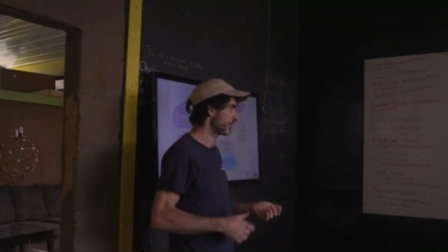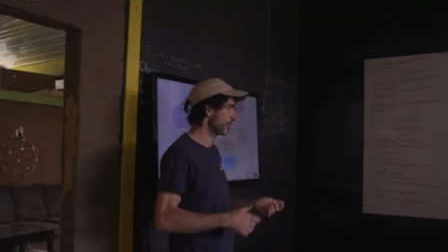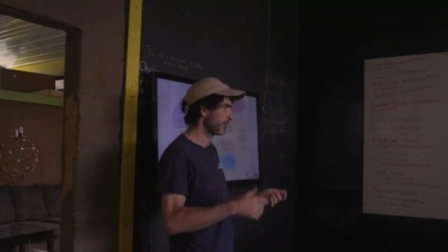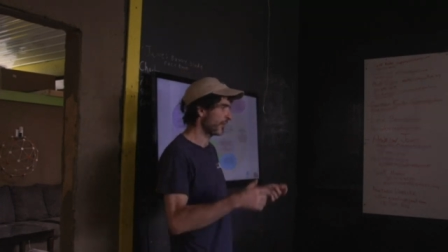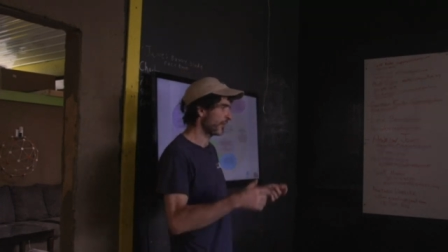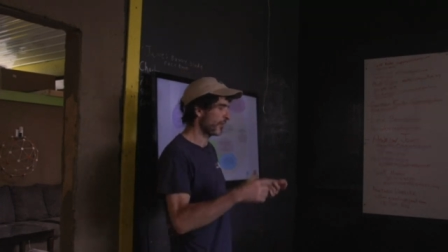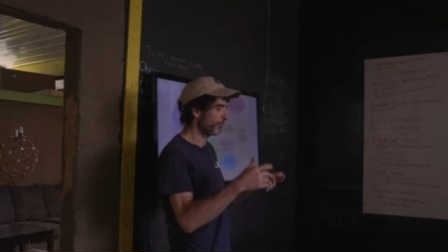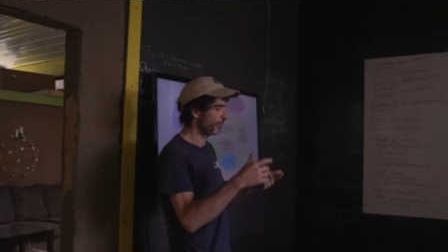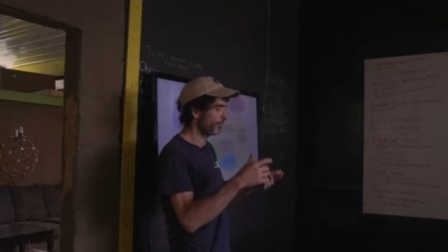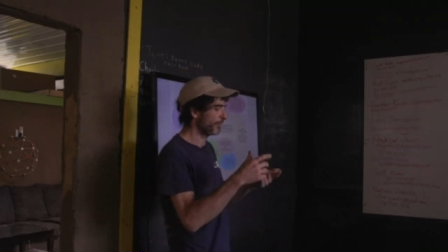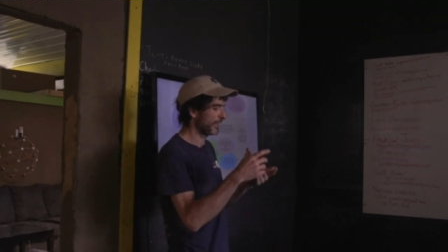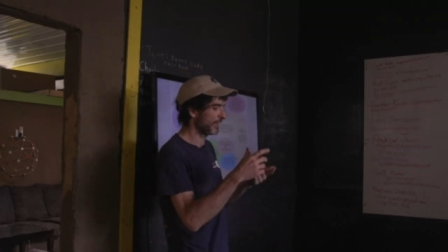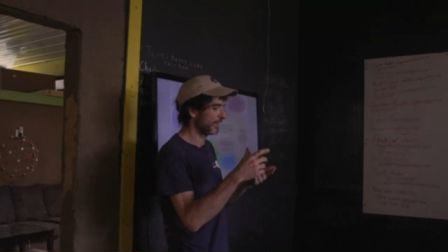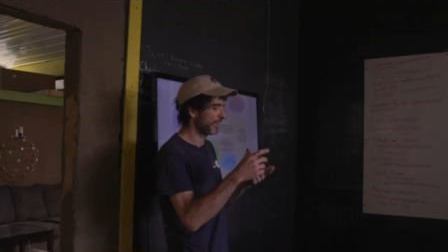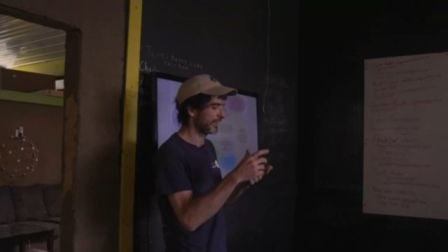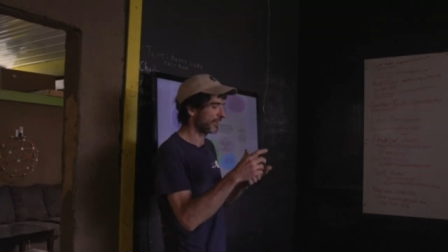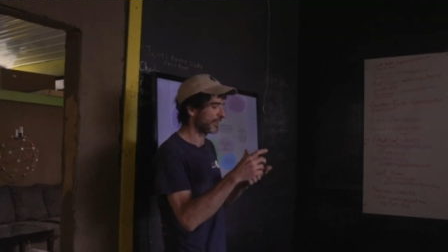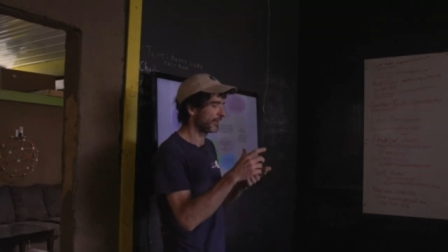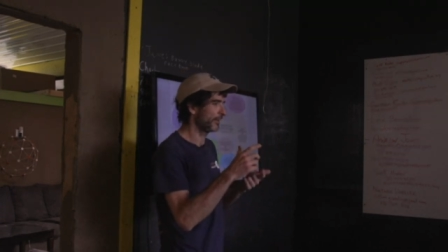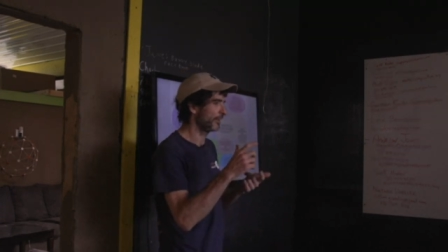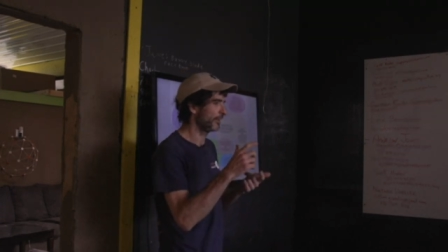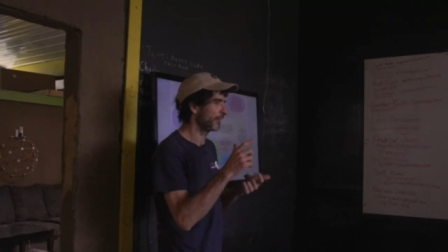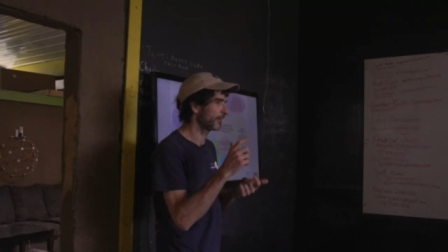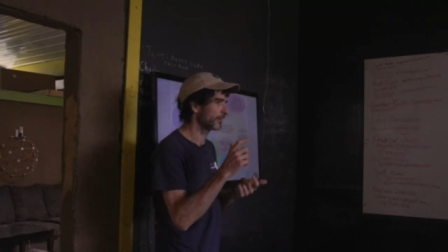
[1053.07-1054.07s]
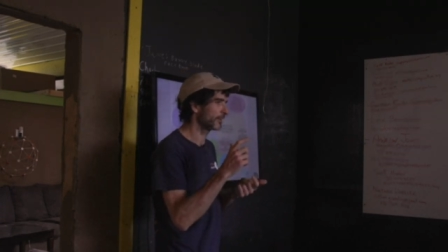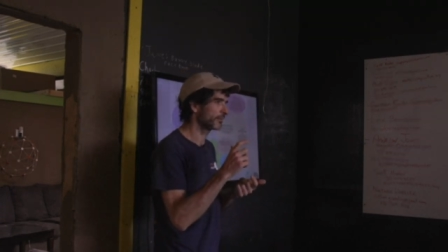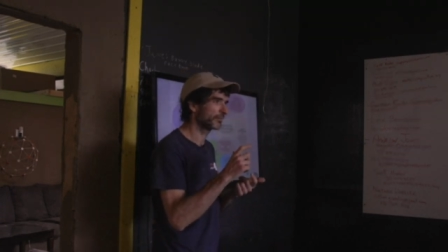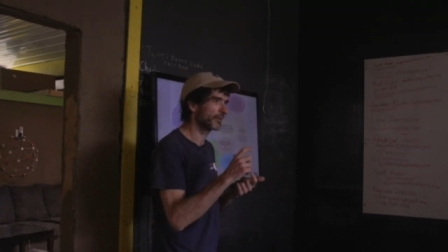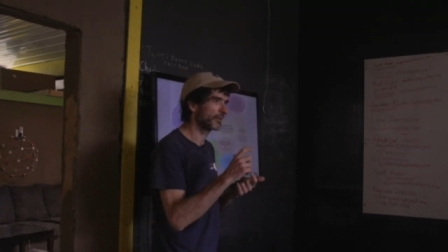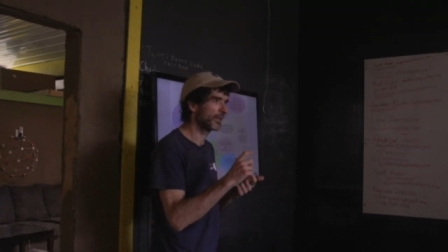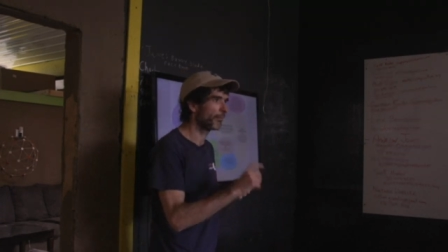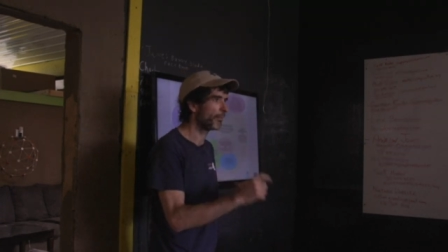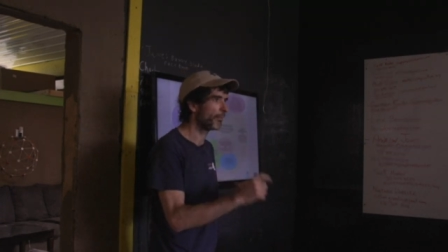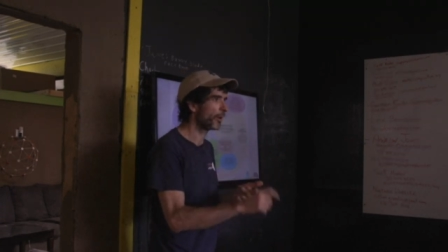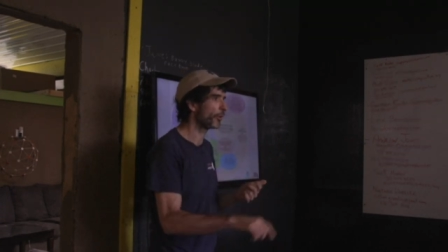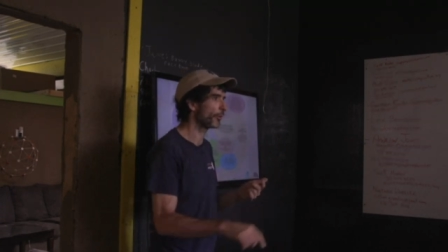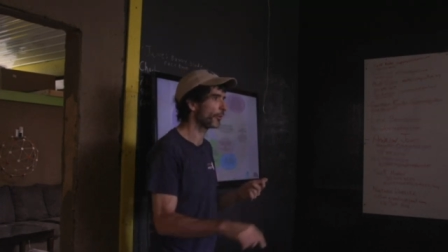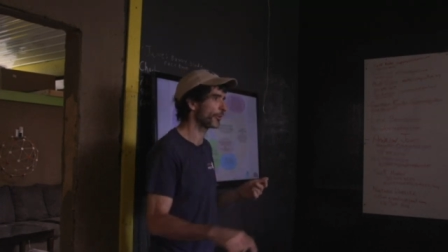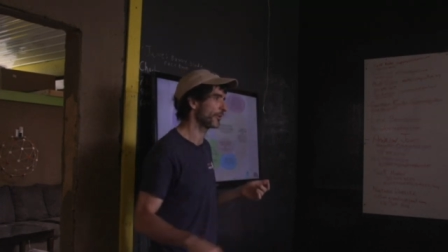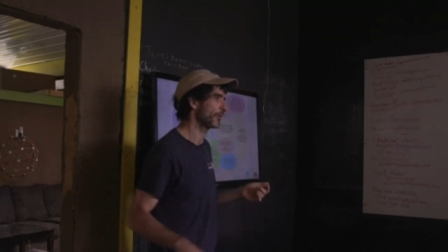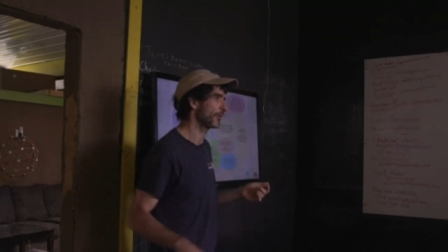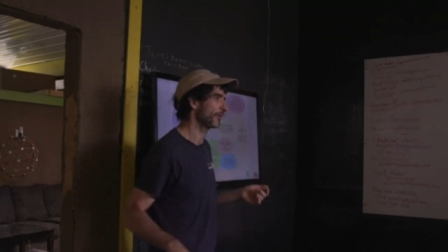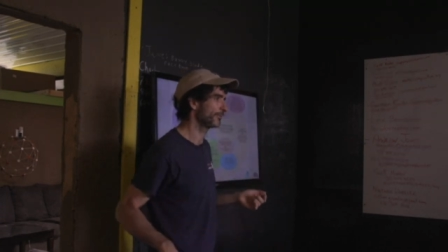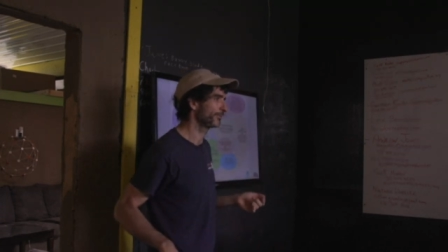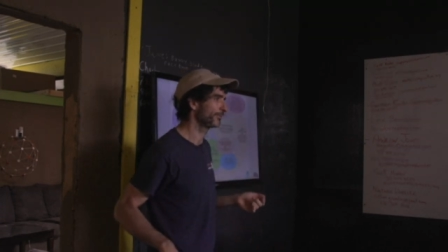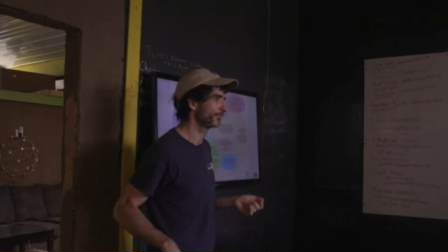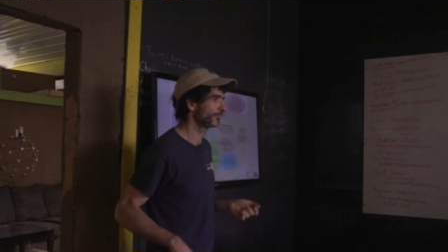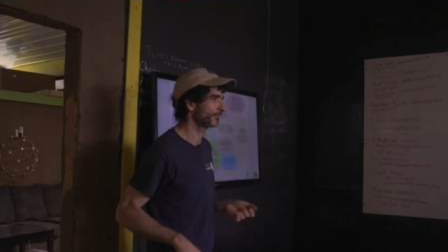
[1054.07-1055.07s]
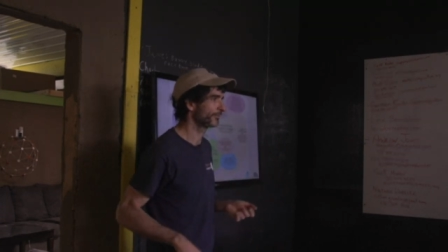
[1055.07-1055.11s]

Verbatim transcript: So that would be like a motor,